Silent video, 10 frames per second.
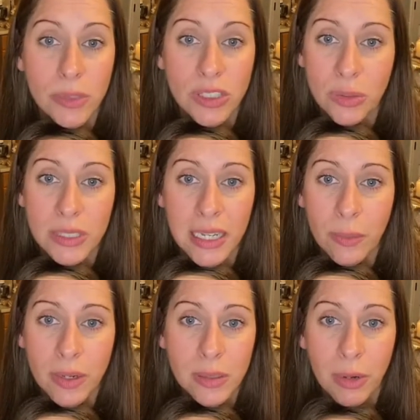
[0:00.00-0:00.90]
sick when I
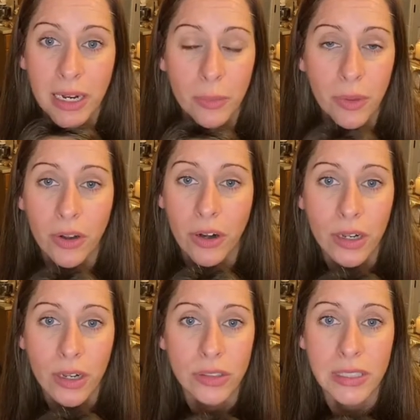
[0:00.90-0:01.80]
was pregnant with her. I
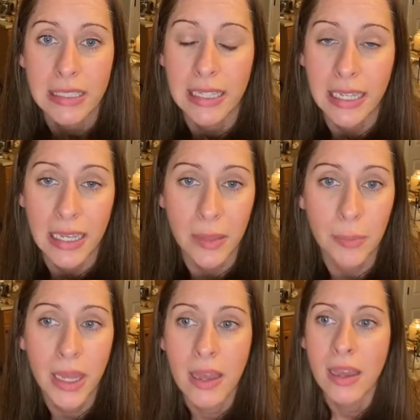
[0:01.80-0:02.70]
couldn't sleep.
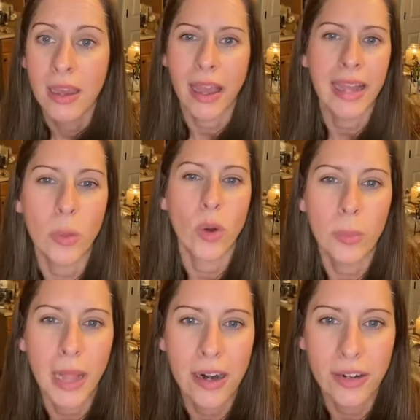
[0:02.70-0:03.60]
I had
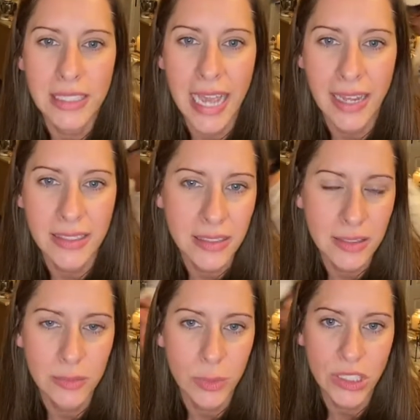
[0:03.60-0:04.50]
gallbladder attacks,
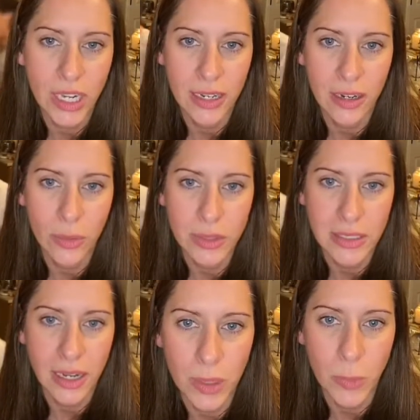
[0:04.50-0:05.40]
which I didn't know at the
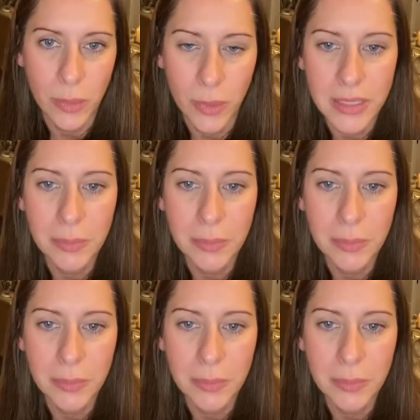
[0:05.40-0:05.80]
time what it was. But